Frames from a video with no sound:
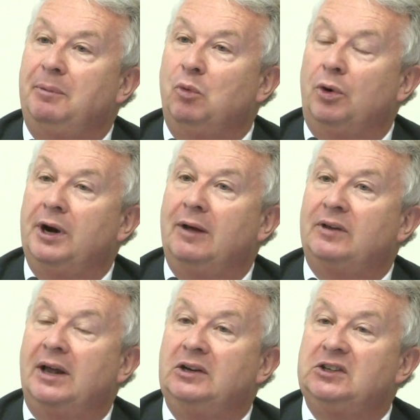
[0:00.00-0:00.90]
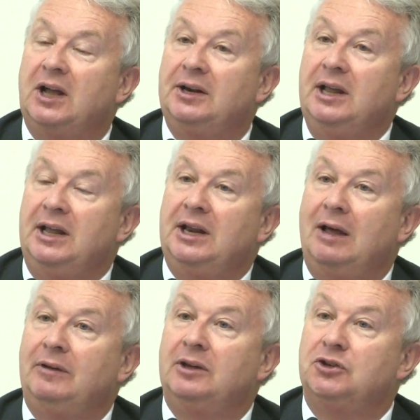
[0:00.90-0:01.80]
war in Afghanistan in
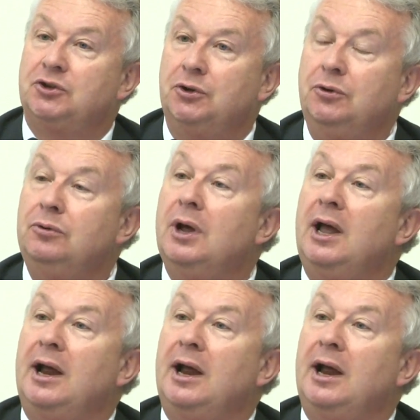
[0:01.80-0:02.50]
having two